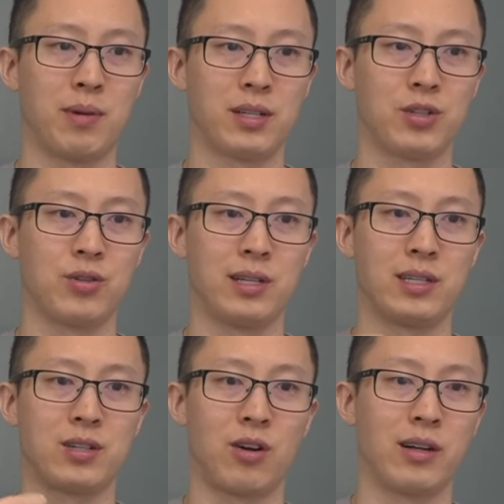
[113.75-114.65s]
muscle
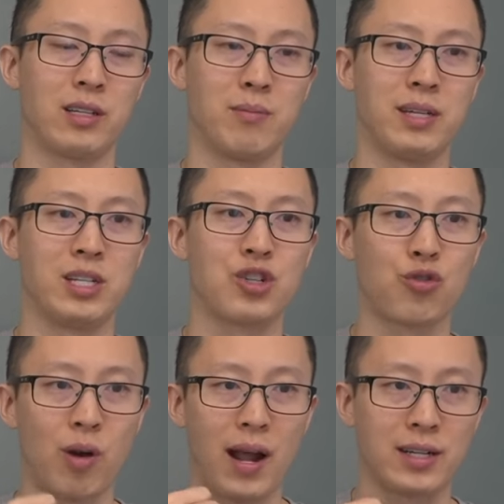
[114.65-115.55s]
is starting to be
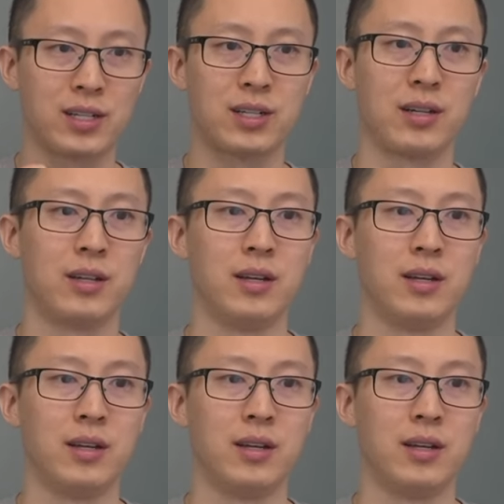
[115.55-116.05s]
stretched,